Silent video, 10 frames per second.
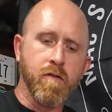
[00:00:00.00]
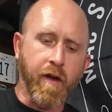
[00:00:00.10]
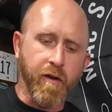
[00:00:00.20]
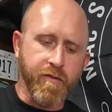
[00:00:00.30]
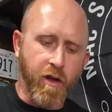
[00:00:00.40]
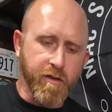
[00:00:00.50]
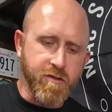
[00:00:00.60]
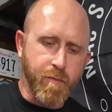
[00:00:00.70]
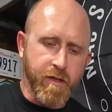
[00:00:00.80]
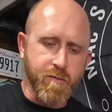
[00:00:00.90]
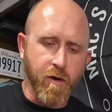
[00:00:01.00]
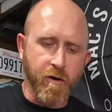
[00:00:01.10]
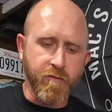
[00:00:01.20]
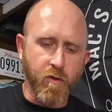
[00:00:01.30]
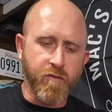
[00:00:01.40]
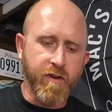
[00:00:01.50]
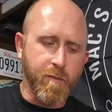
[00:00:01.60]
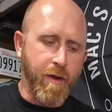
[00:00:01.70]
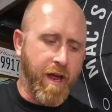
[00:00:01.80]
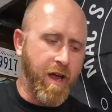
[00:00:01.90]
final thoughts. Pittsburgh
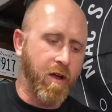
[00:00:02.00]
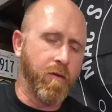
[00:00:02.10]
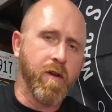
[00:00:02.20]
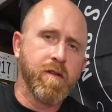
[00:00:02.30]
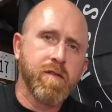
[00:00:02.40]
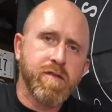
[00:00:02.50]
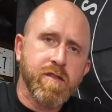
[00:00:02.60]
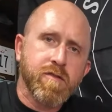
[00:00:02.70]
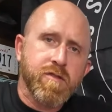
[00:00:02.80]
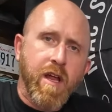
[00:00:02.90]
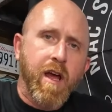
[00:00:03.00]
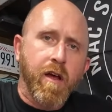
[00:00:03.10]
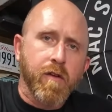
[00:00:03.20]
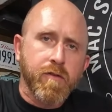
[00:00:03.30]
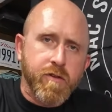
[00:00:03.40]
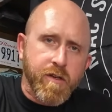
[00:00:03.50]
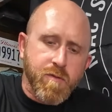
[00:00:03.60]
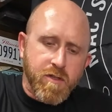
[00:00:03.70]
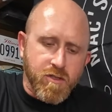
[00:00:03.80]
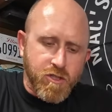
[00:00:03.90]
450-pound scissor style
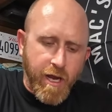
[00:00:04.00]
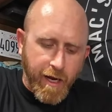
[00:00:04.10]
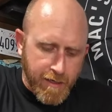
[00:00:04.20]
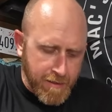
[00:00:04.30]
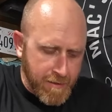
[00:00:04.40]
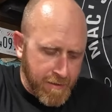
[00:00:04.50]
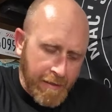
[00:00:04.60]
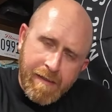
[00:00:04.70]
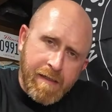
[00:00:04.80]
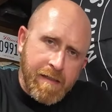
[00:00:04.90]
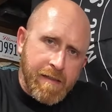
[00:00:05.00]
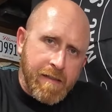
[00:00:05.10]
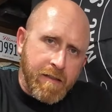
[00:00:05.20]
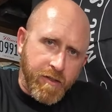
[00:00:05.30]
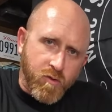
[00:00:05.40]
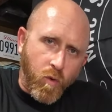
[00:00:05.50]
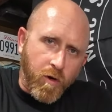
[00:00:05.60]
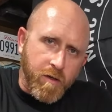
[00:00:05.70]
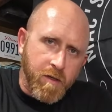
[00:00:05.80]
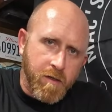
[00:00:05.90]
transmission jack. Does it
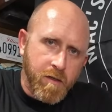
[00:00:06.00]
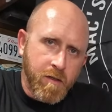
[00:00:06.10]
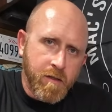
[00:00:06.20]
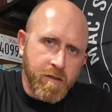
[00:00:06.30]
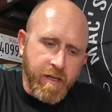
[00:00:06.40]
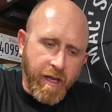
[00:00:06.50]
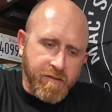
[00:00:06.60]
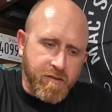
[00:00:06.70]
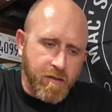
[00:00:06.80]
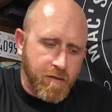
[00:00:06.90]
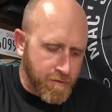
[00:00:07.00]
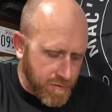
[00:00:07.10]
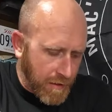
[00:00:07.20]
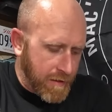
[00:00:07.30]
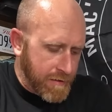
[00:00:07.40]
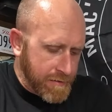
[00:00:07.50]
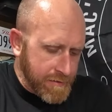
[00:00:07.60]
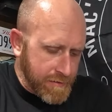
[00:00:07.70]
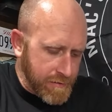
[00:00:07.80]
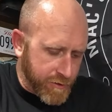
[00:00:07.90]
work? Yes.
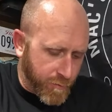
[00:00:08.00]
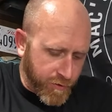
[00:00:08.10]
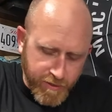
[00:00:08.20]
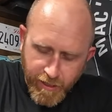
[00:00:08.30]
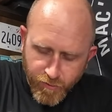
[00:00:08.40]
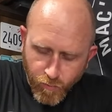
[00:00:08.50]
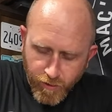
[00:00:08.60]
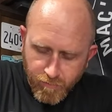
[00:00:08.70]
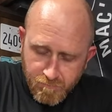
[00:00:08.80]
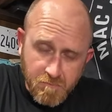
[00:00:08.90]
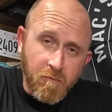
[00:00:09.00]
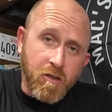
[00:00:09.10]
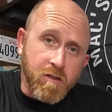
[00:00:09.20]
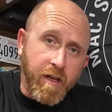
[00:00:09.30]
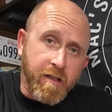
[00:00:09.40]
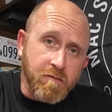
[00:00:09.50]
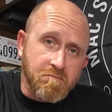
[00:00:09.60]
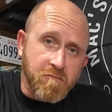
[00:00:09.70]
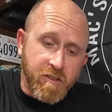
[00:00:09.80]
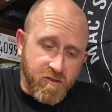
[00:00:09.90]
Is it put together well? Looks like it.
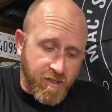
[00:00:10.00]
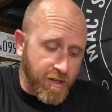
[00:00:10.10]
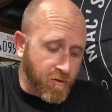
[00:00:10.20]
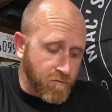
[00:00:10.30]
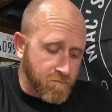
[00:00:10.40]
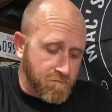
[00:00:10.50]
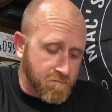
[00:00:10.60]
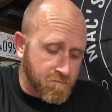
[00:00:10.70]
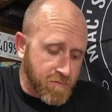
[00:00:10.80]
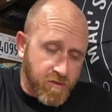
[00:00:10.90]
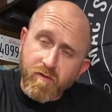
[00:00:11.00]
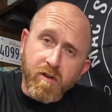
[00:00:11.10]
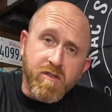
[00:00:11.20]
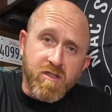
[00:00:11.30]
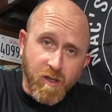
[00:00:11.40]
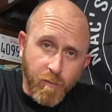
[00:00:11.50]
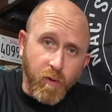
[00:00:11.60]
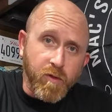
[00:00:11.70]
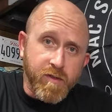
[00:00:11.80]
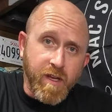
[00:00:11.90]
It's steel. It's a very
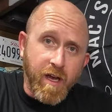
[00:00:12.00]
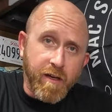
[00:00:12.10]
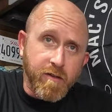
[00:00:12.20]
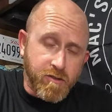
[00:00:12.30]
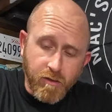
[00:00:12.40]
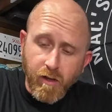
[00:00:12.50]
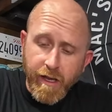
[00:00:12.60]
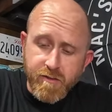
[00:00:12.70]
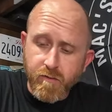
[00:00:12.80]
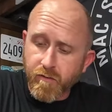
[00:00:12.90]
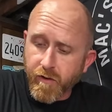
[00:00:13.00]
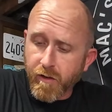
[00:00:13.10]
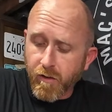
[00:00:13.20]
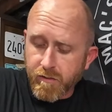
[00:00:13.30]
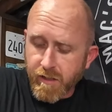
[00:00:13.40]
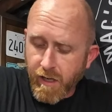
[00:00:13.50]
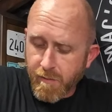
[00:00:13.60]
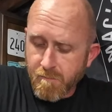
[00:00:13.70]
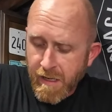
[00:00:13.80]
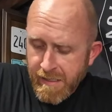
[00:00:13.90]
simple design. It should last for a very long time.